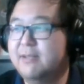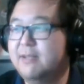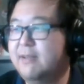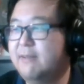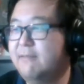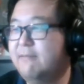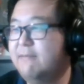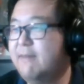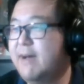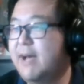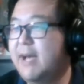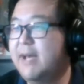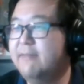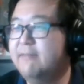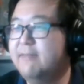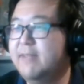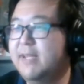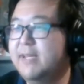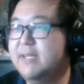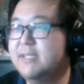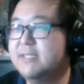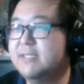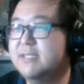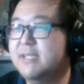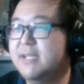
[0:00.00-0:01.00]
5
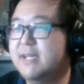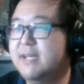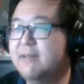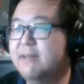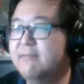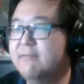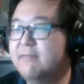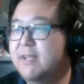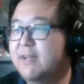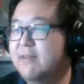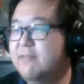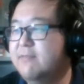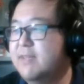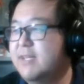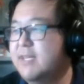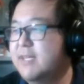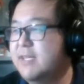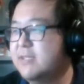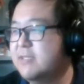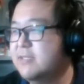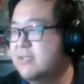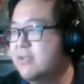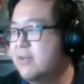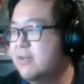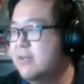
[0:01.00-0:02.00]
days left of the
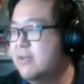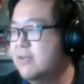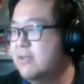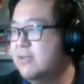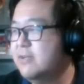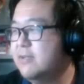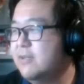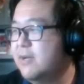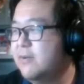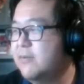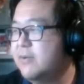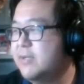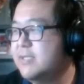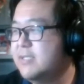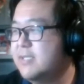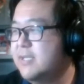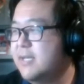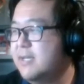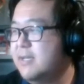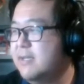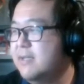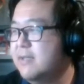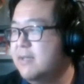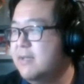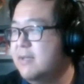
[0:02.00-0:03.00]
Kickstarter, I want to say
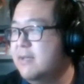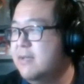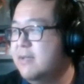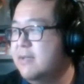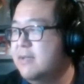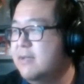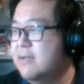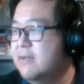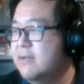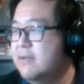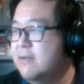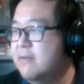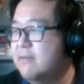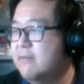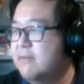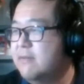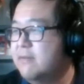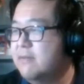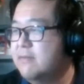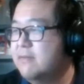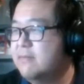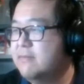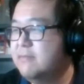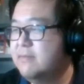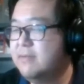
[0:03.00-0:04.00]

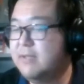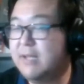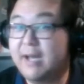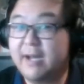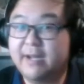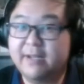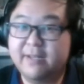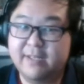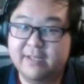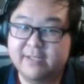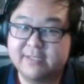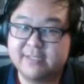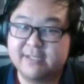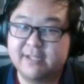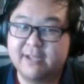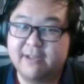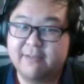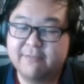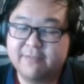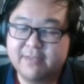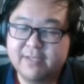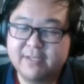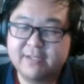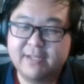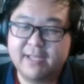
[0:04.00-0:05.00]
9 days
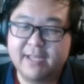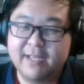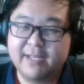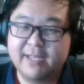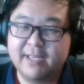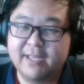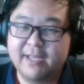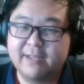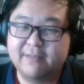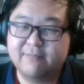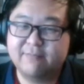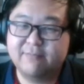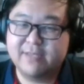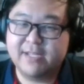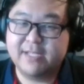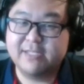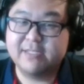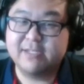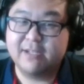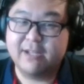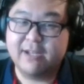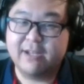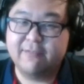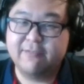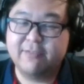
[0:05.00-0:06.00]
left, and then that's a
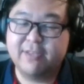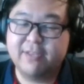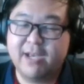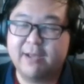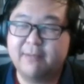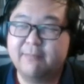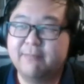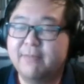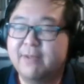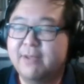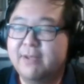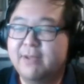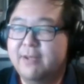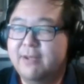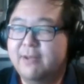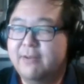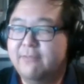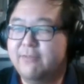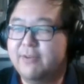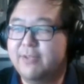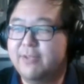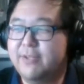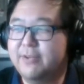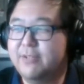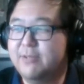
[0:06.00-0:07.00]
lot of time
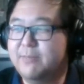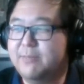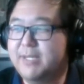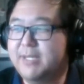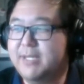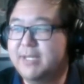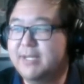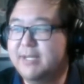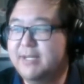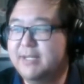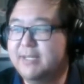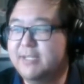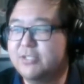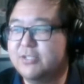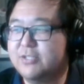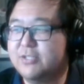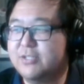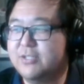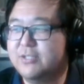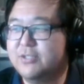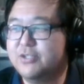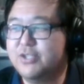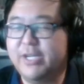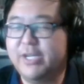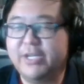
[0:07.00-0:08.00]
for there to be
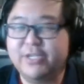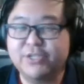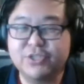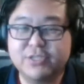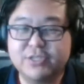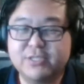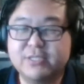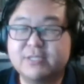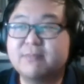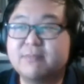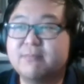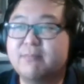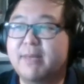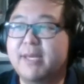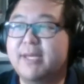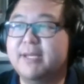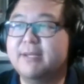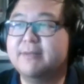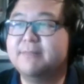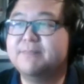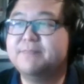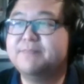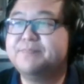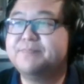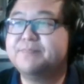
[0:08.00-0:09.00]
additional changes made.
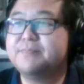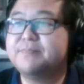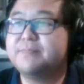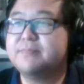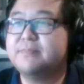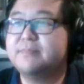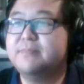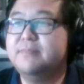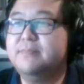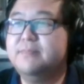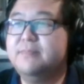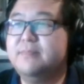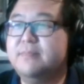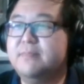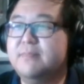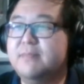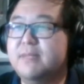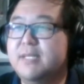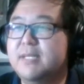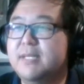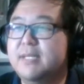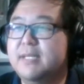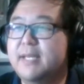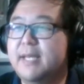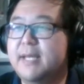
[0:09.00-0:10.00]

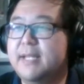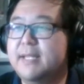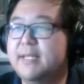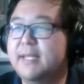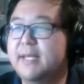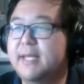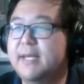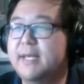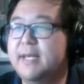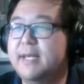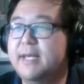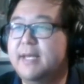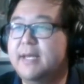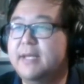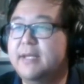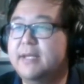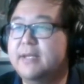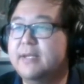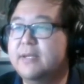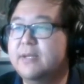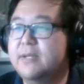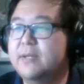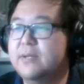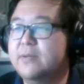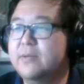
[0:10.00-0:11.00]
And then
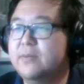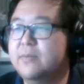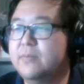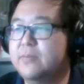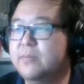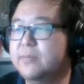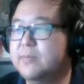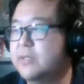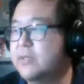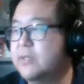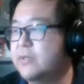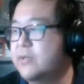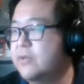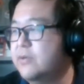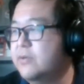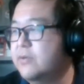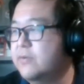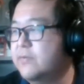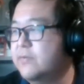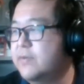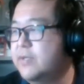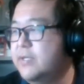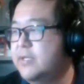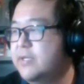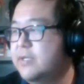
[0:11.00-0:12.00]
we will go
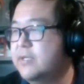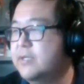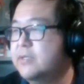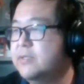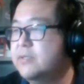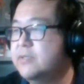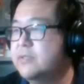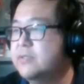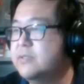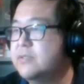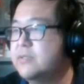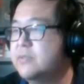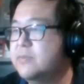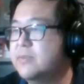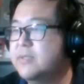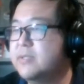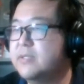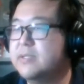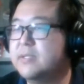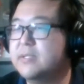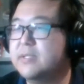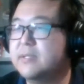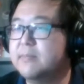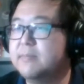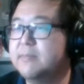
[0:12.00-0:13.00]
over here, so we'll
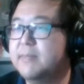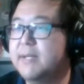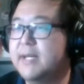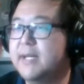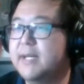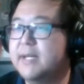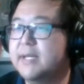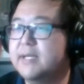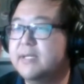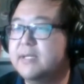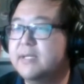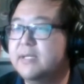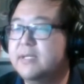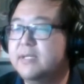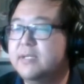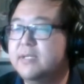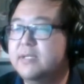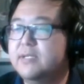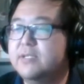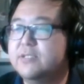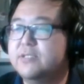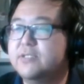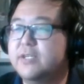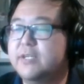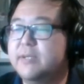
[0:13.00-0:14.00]
click back.
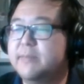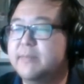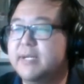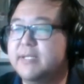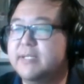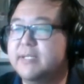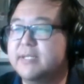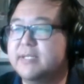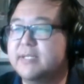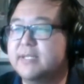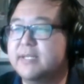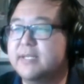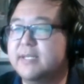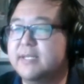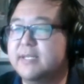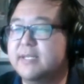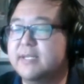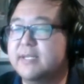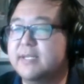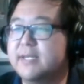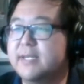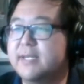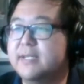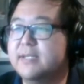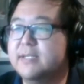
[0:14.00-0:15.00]
Sorry about the clicking
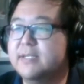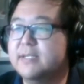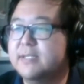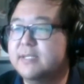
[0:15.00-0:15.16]
again.